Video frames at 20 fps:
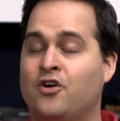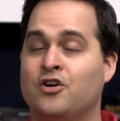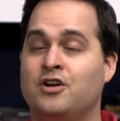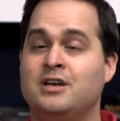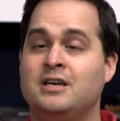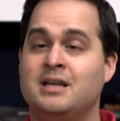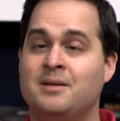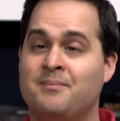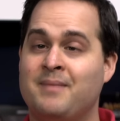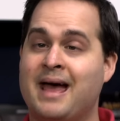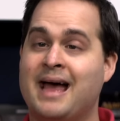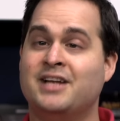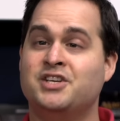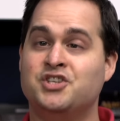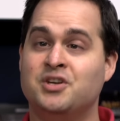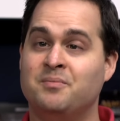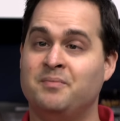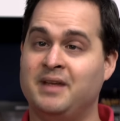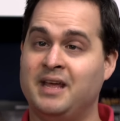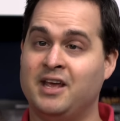couldn't
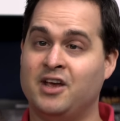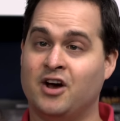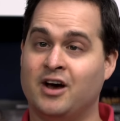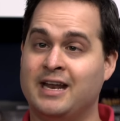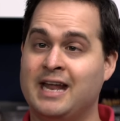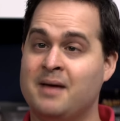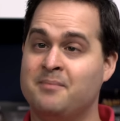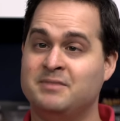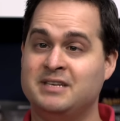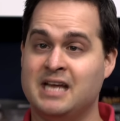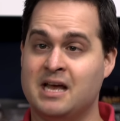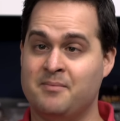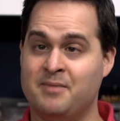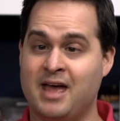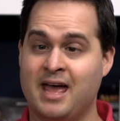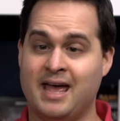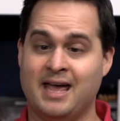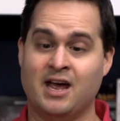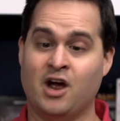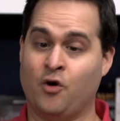imagine being on M D M
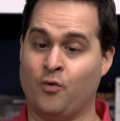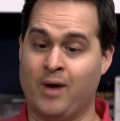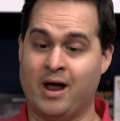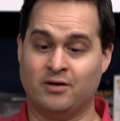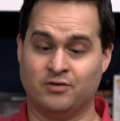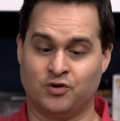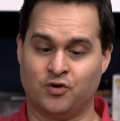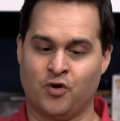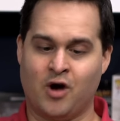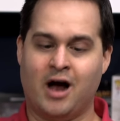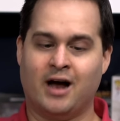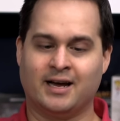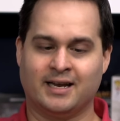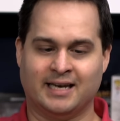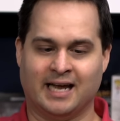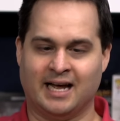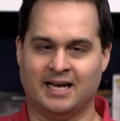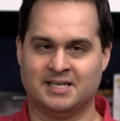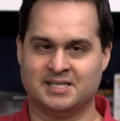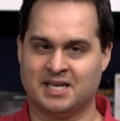A around
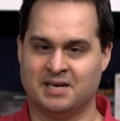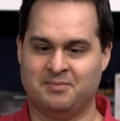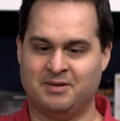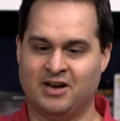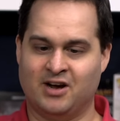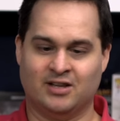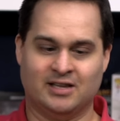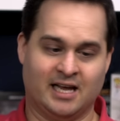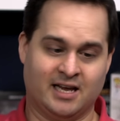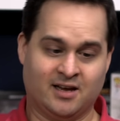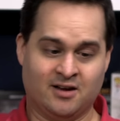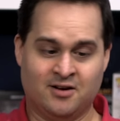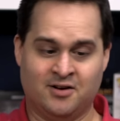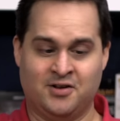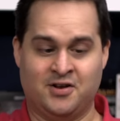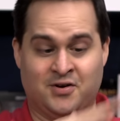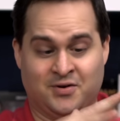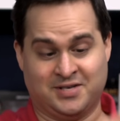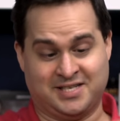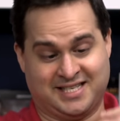crocodiles. I'd be all like, oh,
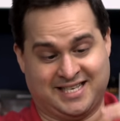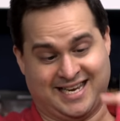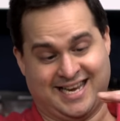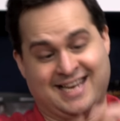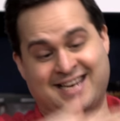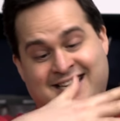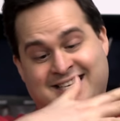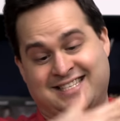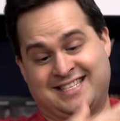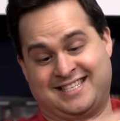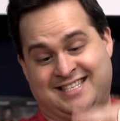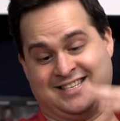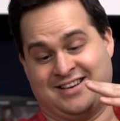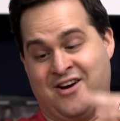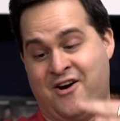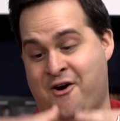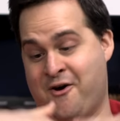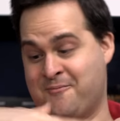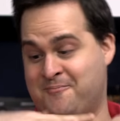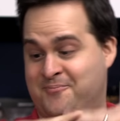your skin is
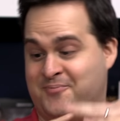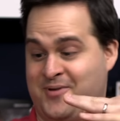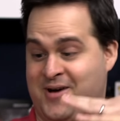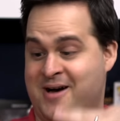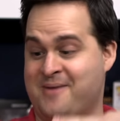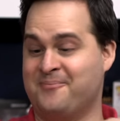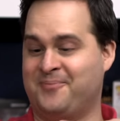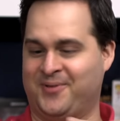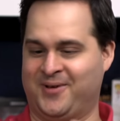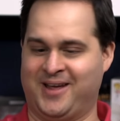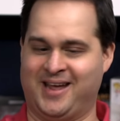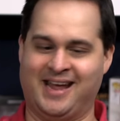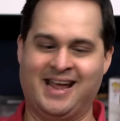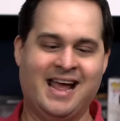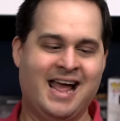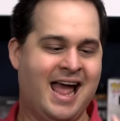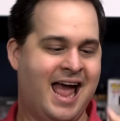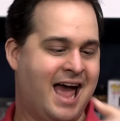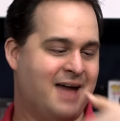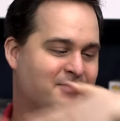so bumpy,
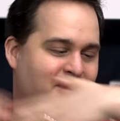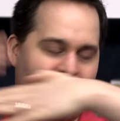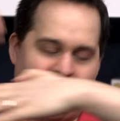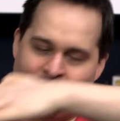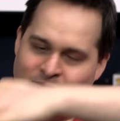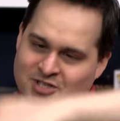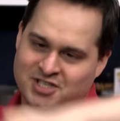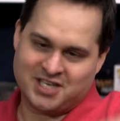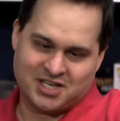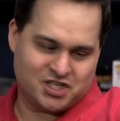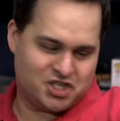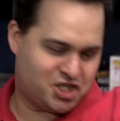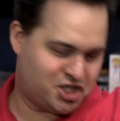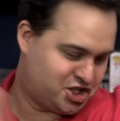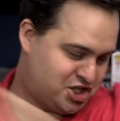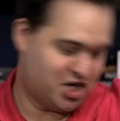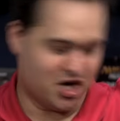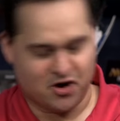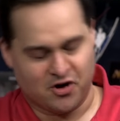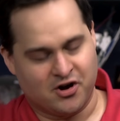and my arm just gets
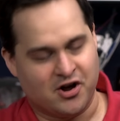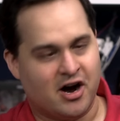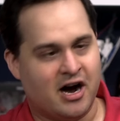sheared